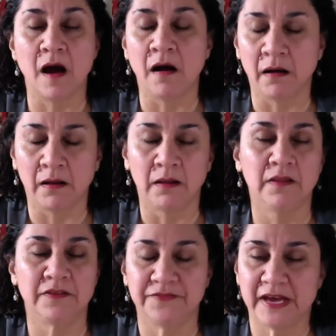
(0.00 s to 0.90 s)

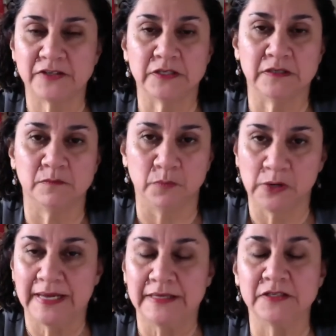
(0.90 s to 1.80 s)
all the fashion
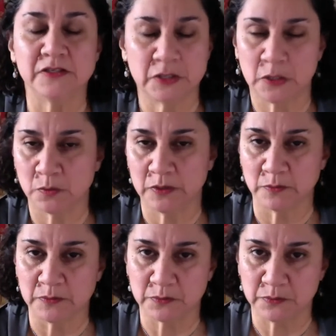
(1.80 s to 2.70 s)
brand
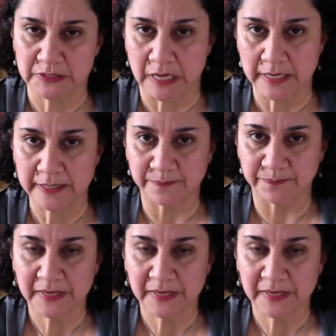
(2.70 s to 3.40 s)
showrooms reside.